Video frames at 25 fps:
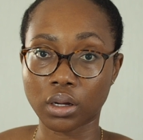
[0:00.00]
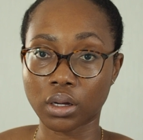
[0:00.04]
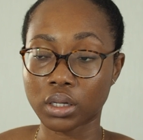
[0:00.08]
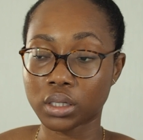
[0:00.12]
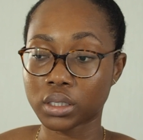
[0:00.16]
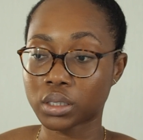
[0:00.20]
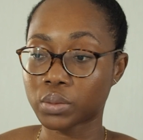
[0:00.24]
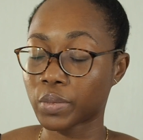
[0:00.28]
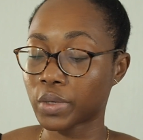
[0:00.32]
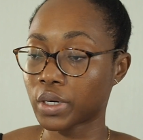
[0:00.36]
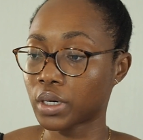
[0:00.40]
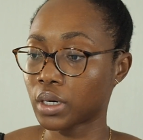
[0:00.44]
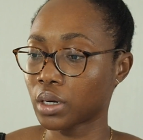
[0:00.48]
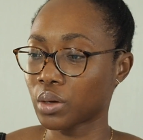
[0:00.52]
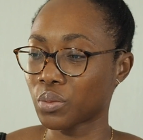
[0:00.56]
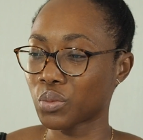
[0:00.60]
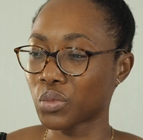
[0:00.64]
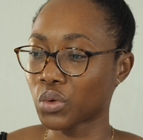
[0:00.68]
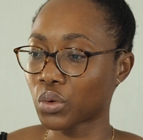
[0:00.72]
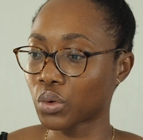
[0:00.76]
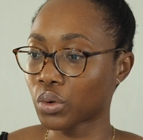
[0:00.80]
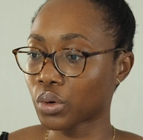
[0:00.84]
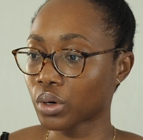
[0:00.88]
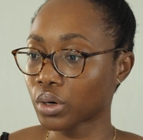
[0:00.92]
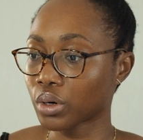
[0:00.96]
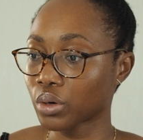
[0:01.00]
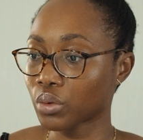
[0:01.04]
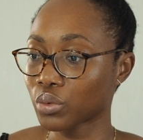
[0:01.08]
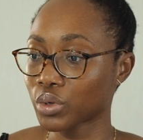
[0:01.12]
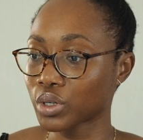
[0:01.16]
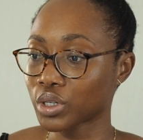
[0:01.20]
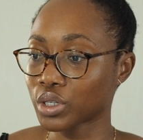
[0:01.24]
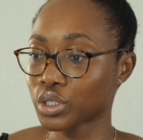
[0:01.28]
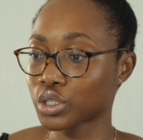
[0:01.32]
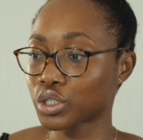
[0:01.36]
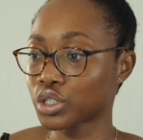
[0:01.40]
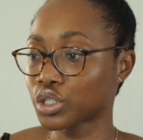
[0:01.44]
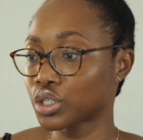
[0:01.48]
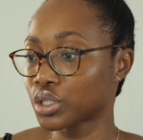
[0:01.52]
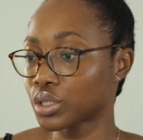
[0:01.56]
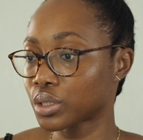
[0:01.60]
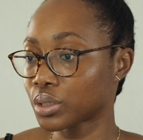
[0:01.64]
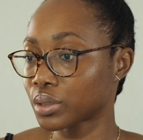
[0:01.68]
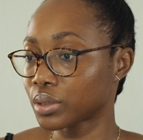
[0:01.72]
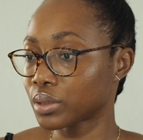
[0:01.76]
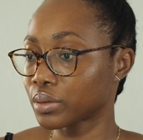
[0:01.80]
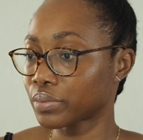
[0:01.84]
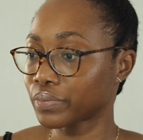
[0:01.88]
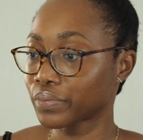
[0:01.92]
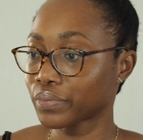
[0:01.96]
spending more,
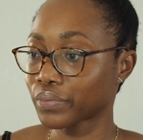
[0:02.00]
which